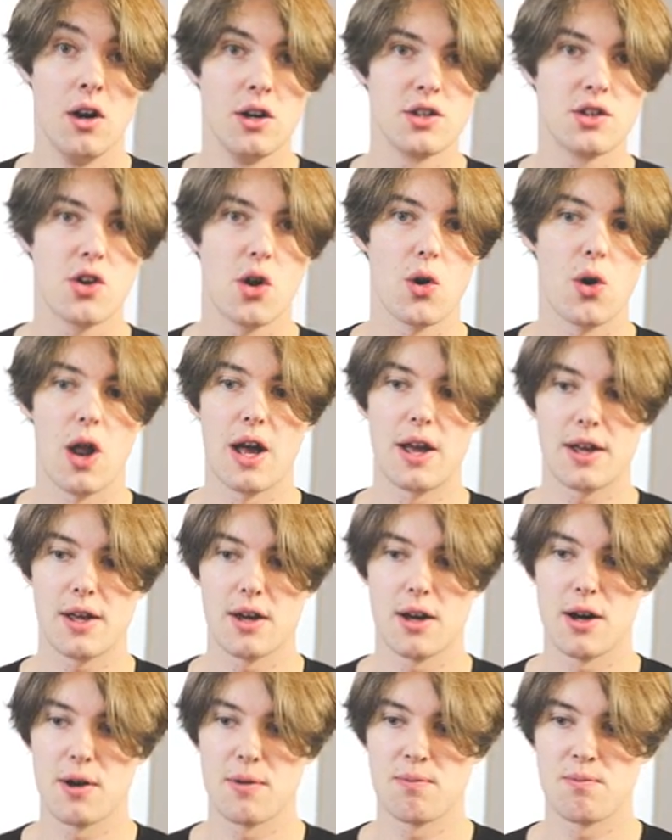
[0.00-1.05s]
So like
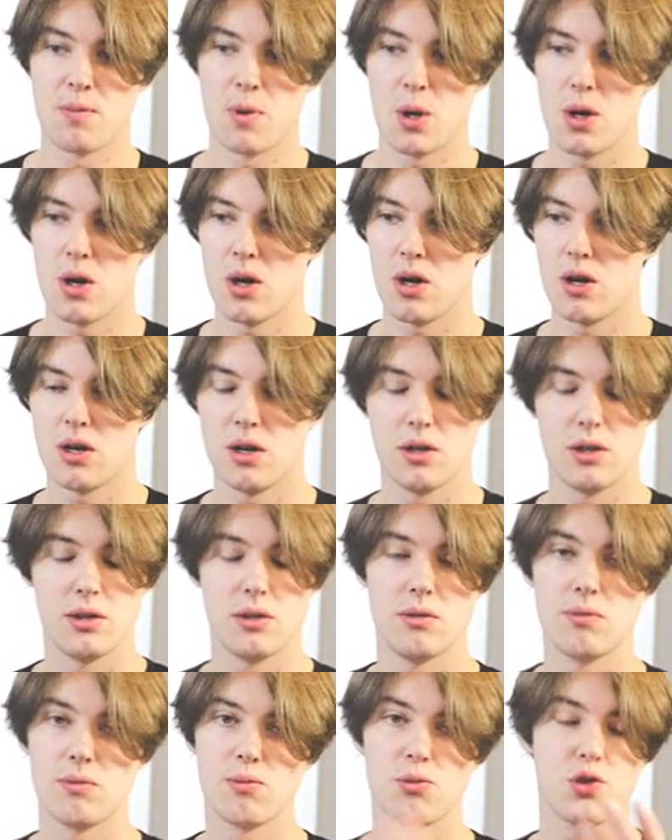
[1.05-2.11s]
um
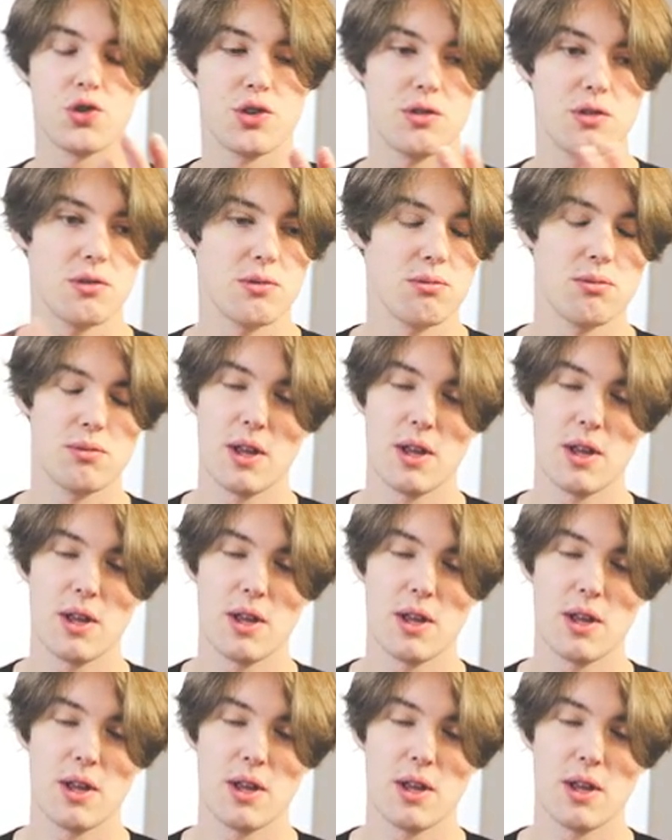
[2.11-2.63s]
just